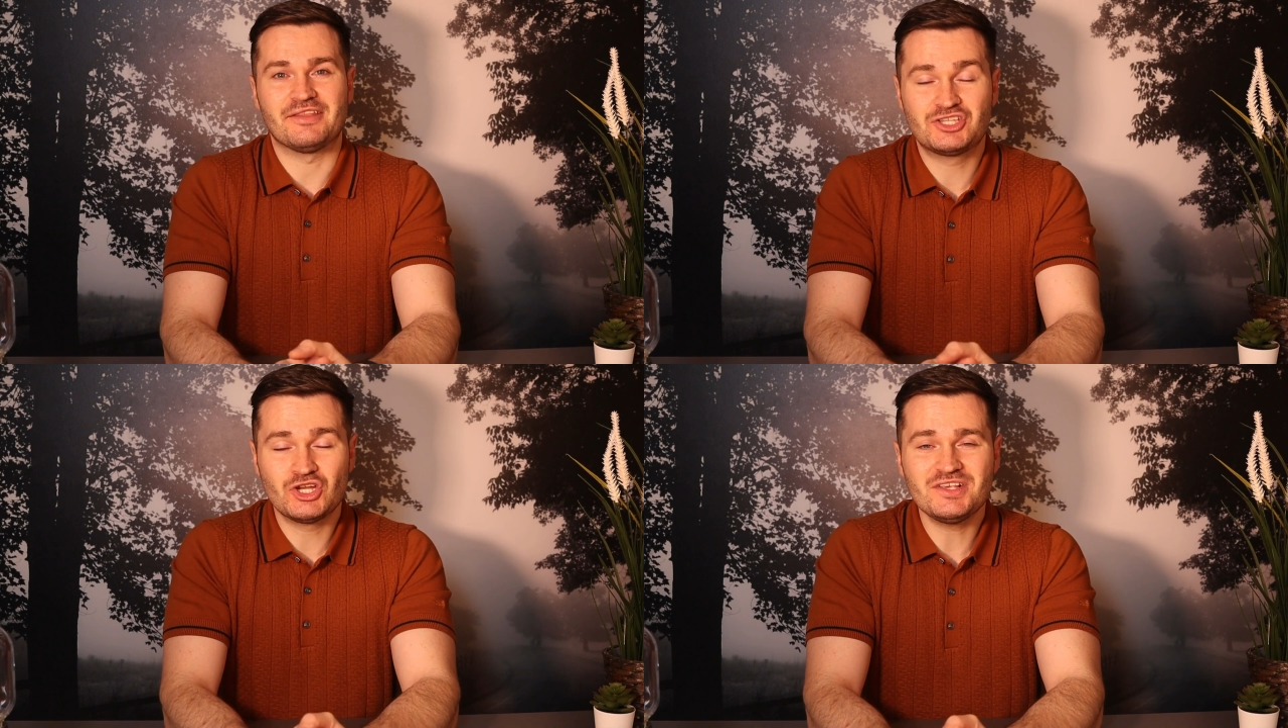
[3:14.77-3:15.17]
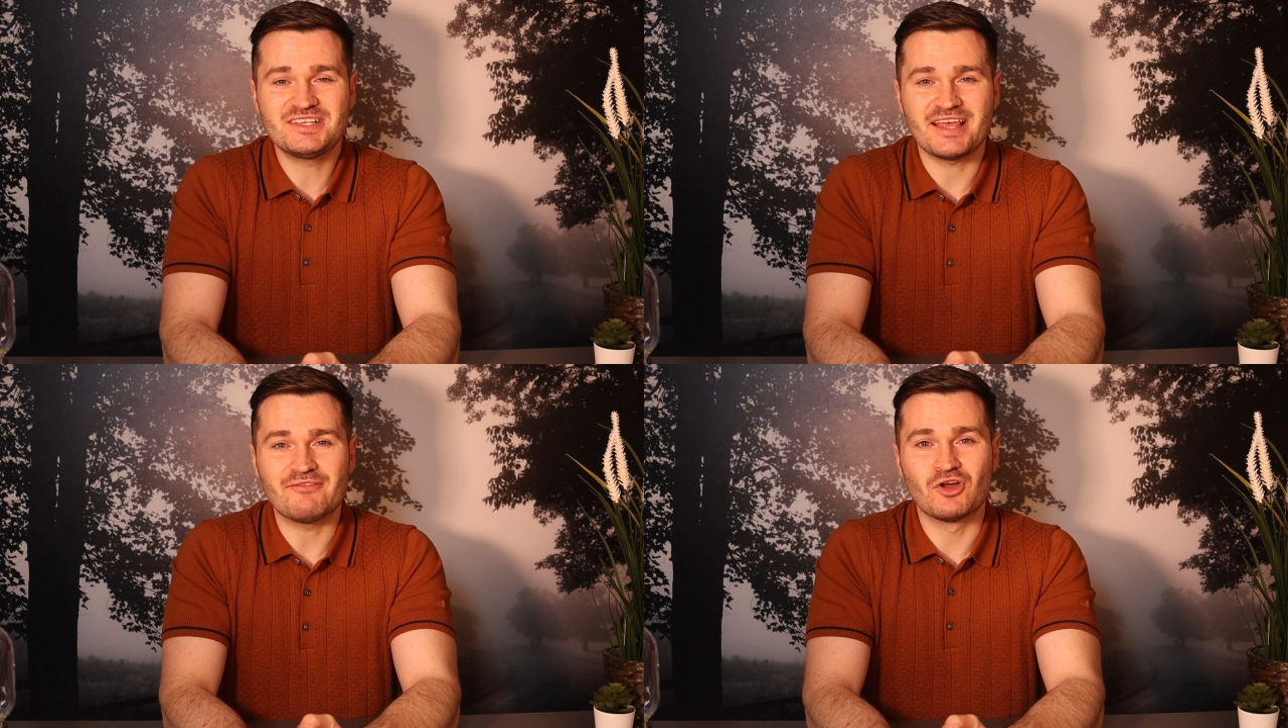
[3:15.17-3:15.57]
Now the
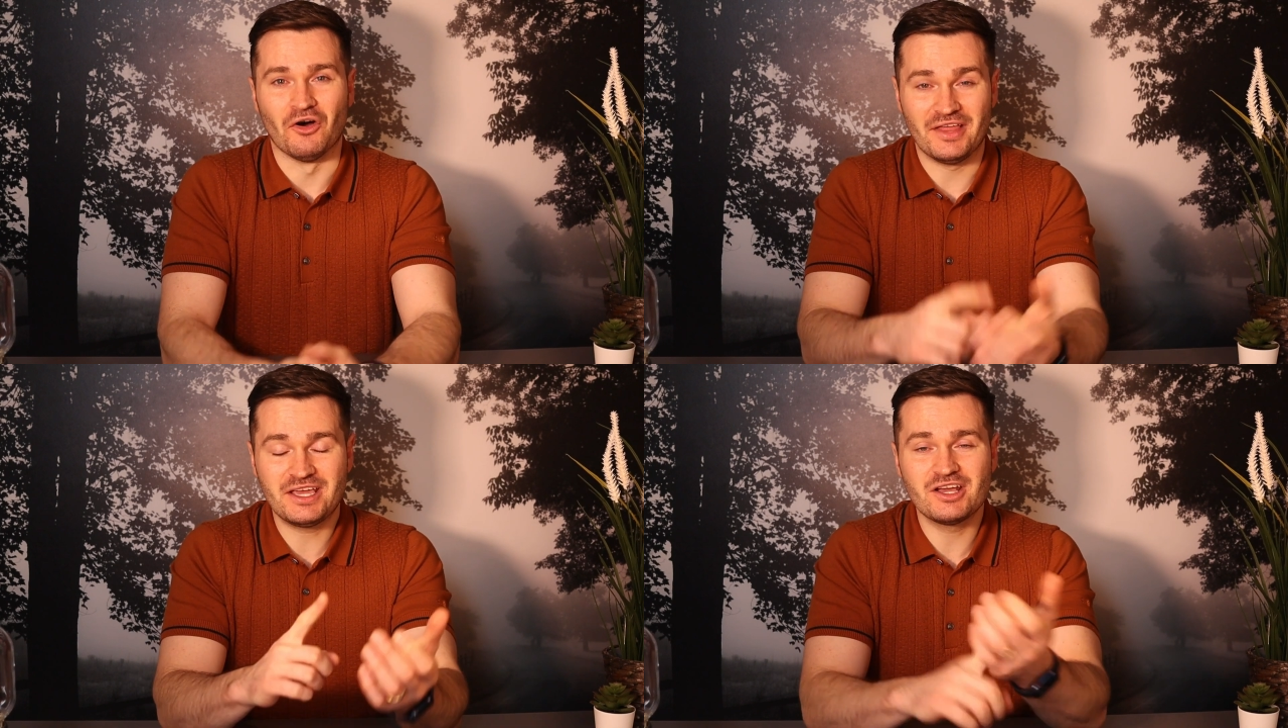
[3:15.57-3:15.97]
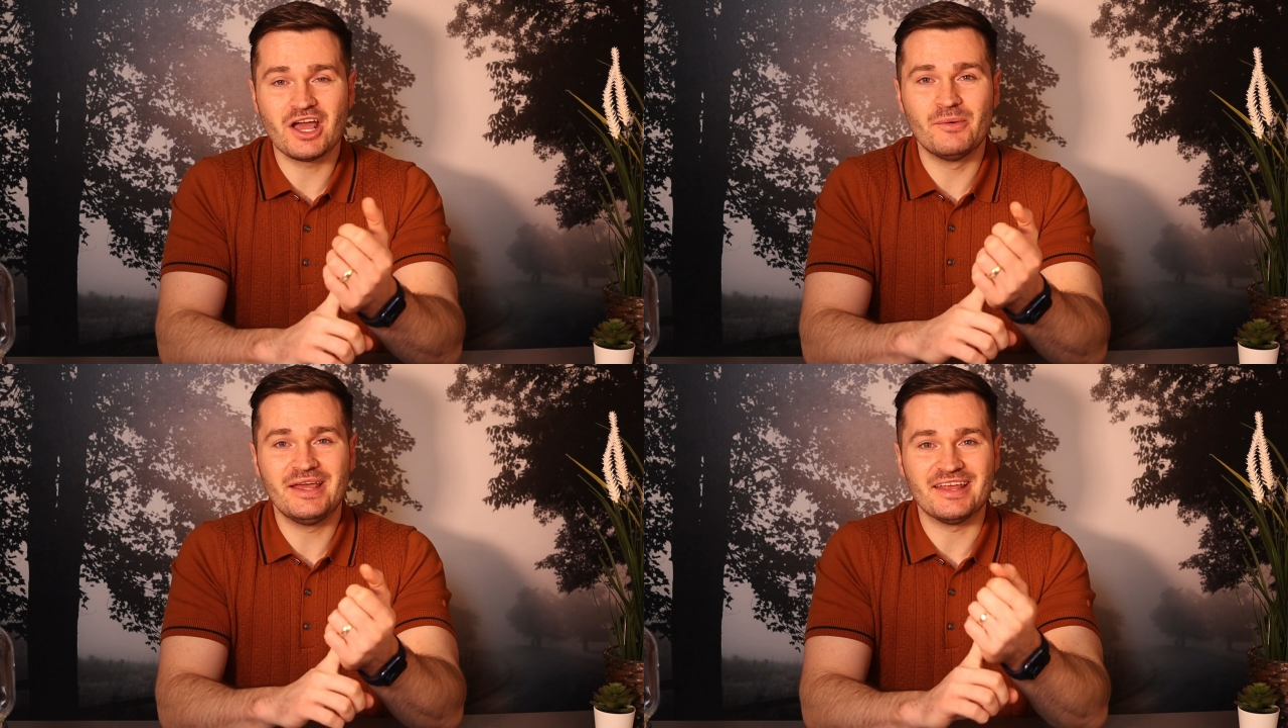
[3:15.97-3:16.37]
choices they've got, they could
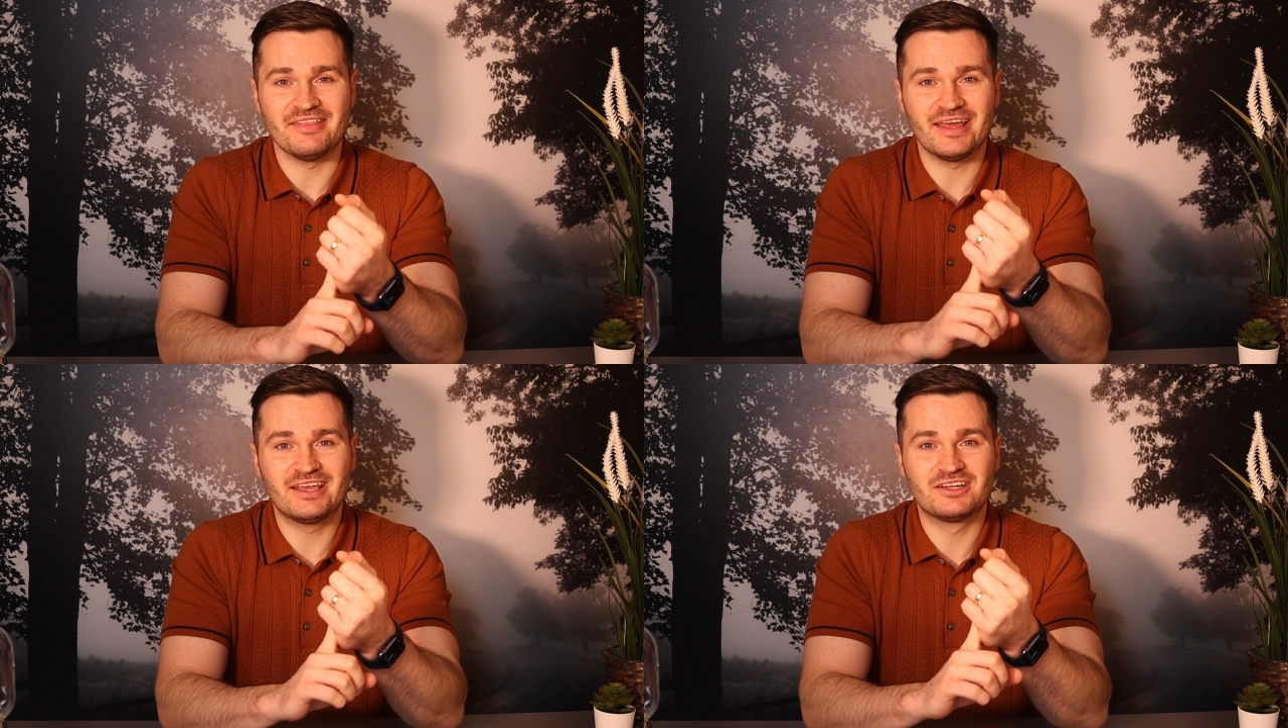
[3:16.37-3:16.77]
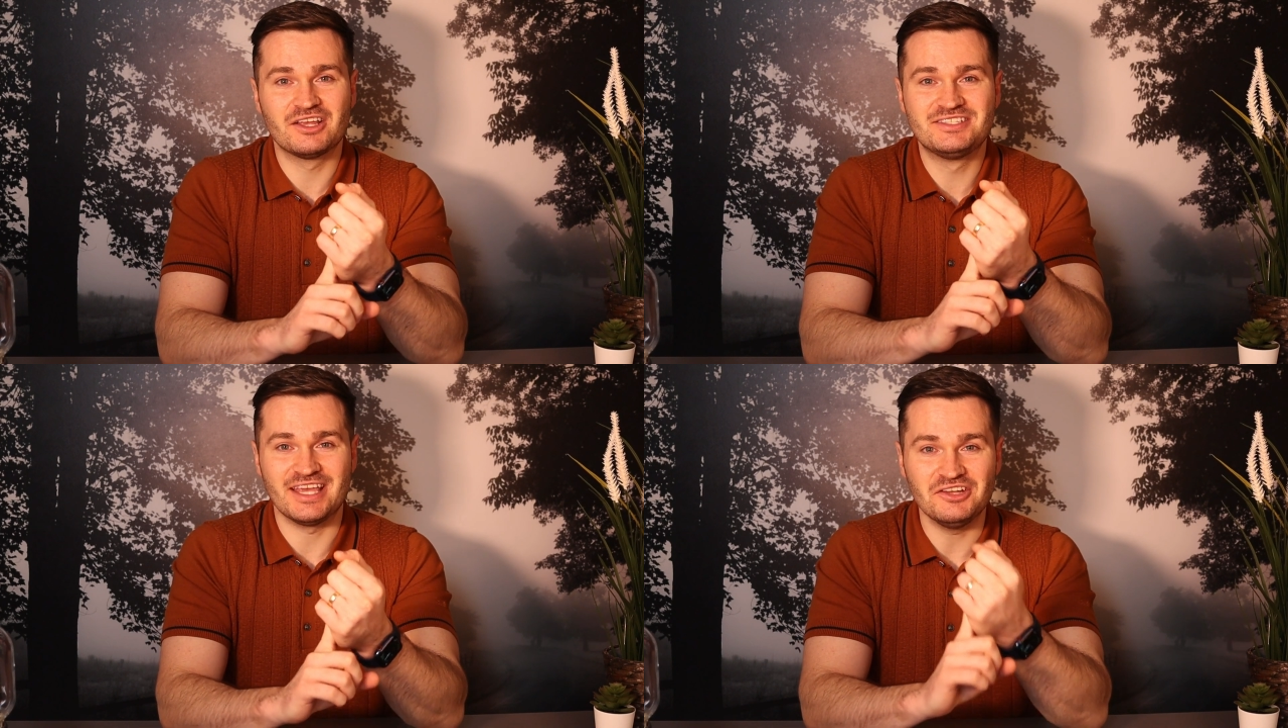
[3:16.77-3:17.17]
go in and they could
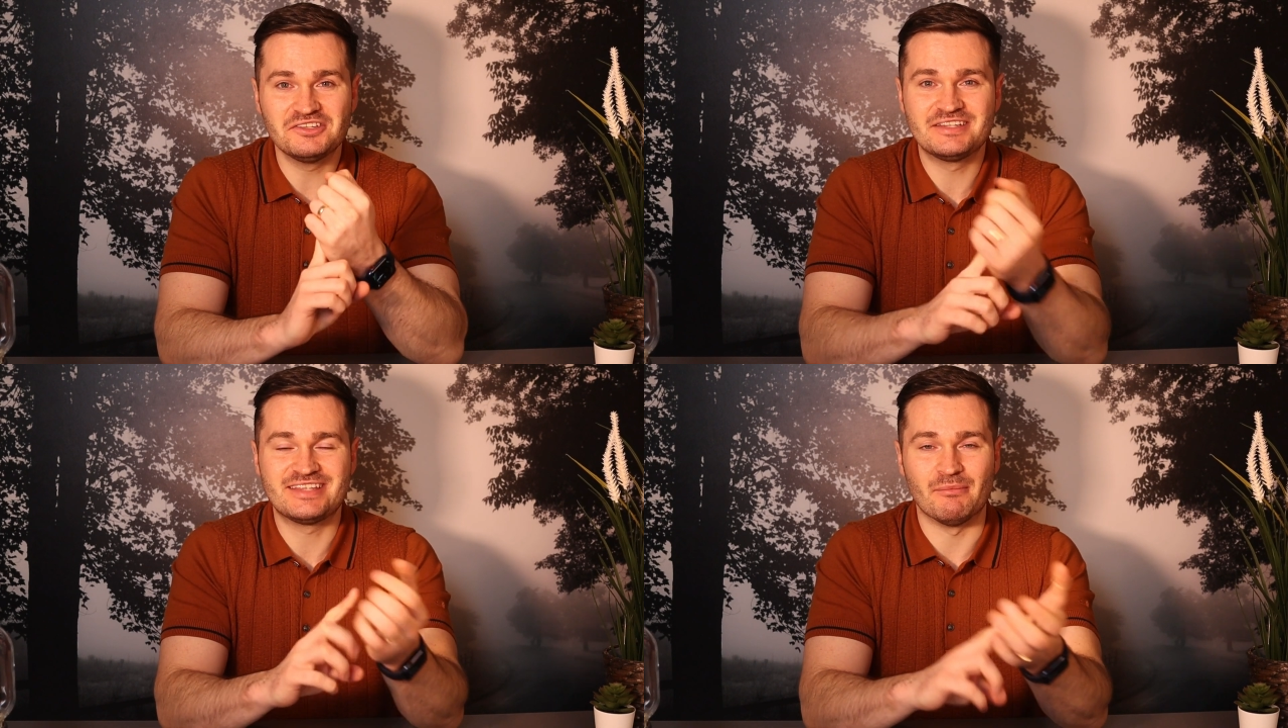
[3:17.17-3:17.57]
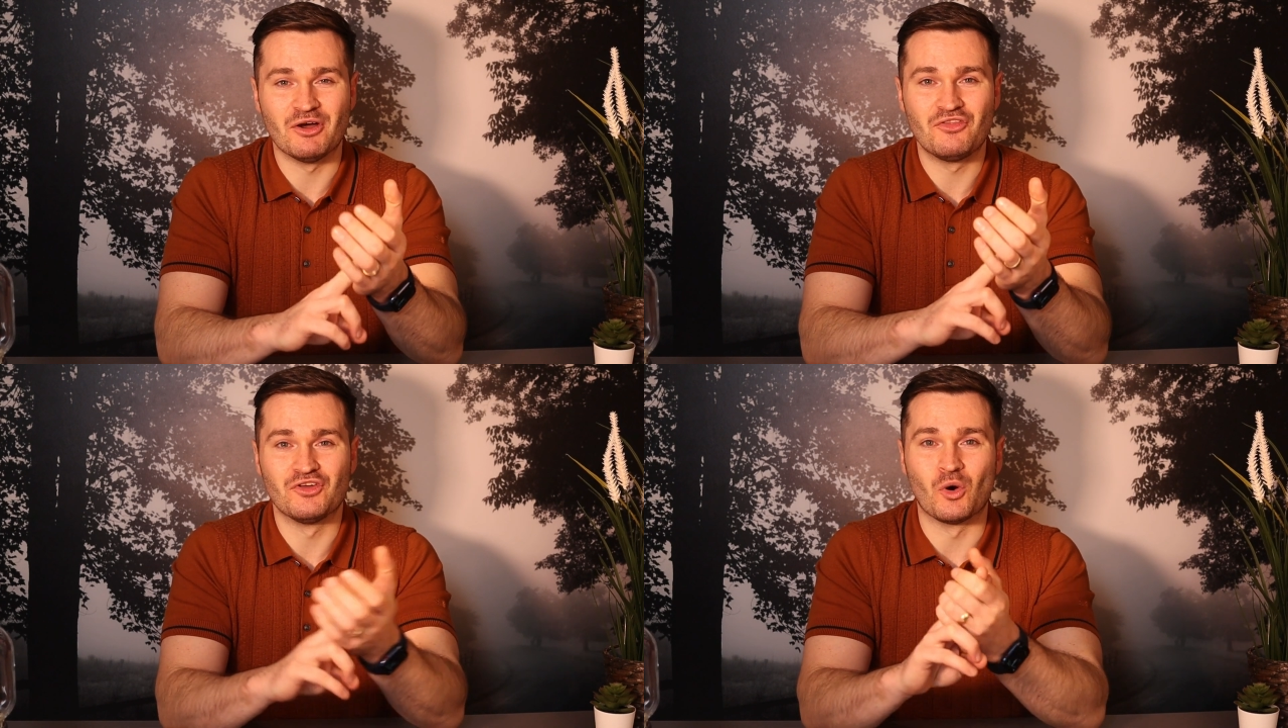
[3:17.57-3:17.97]
continue to
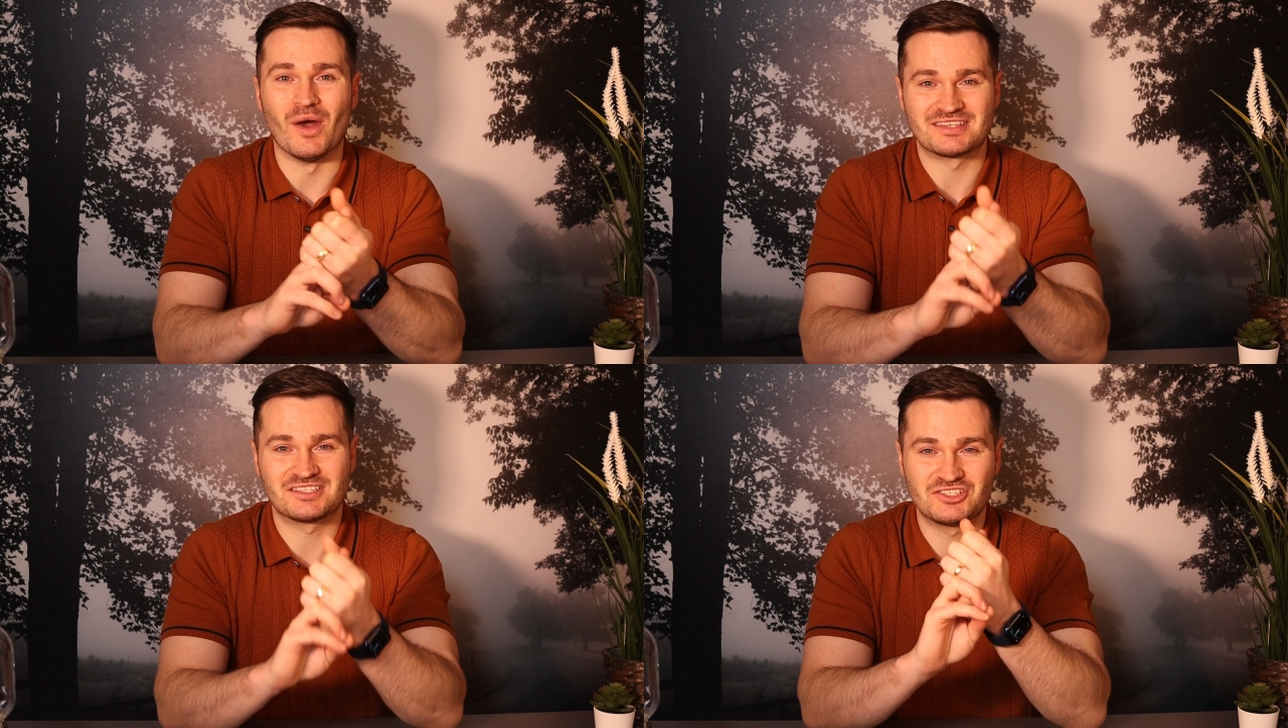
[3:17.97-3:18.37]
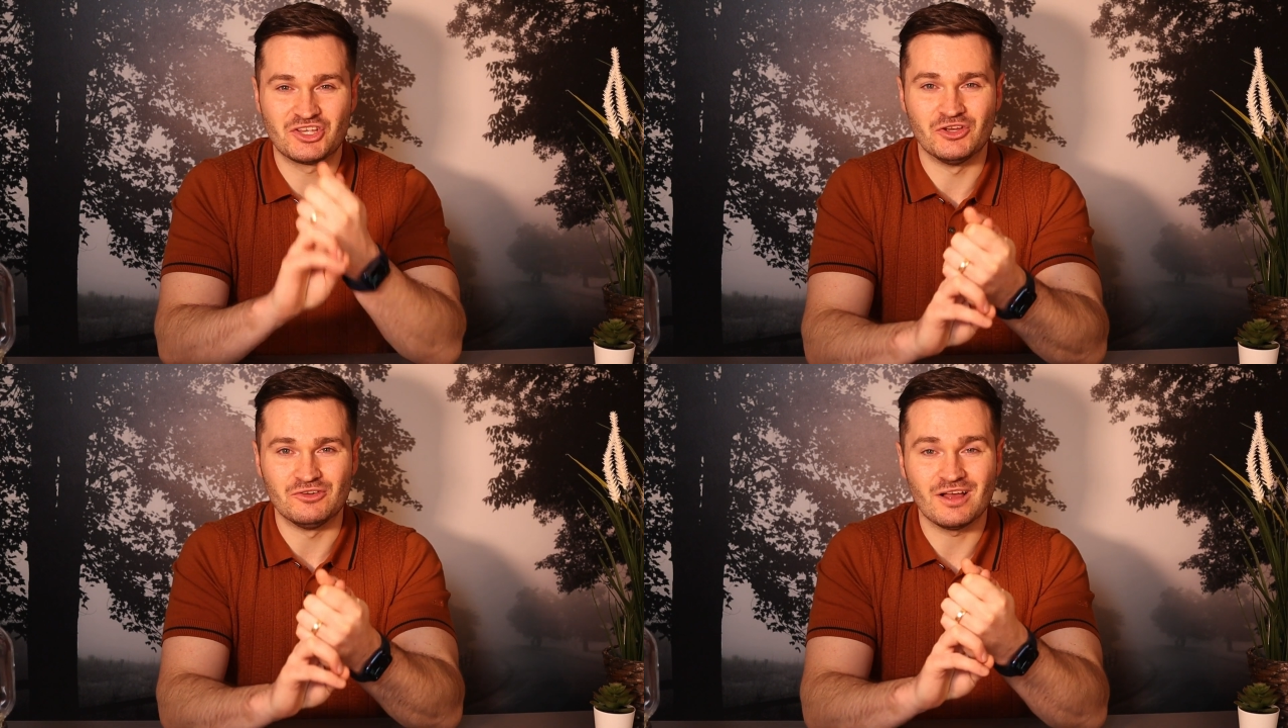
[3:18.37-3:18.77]
demo the Quest
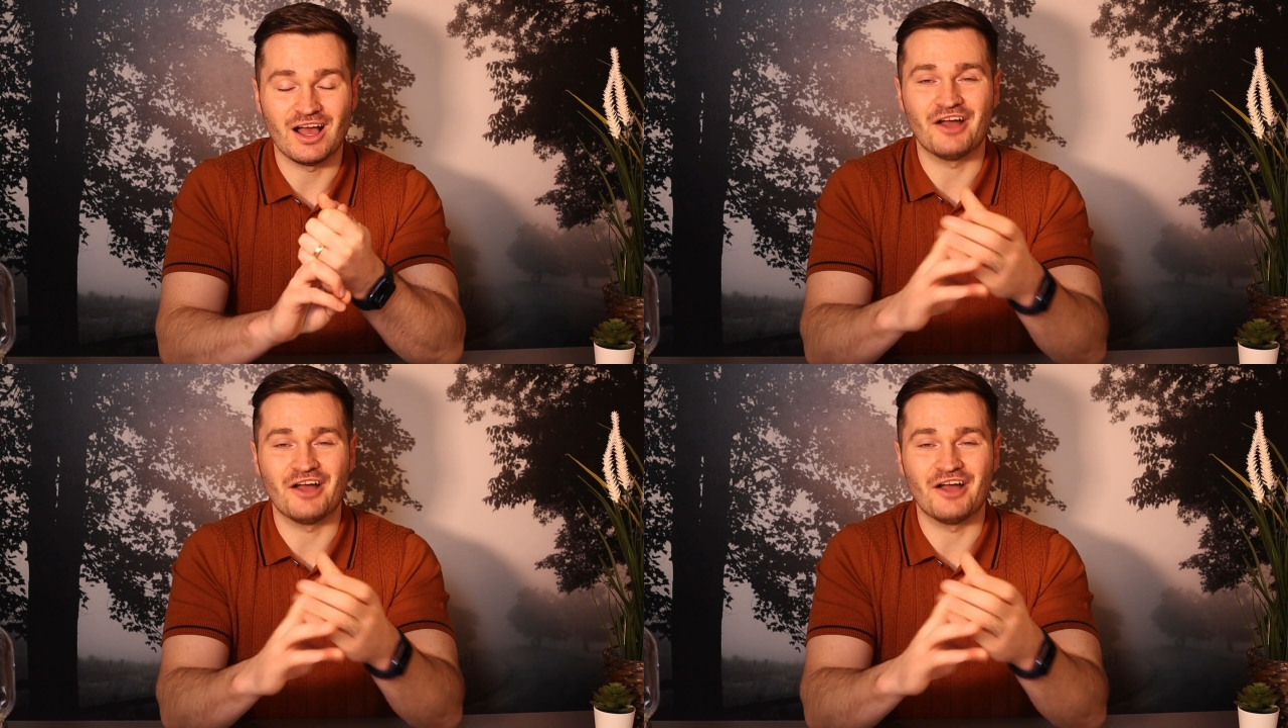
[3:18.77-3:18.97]
2.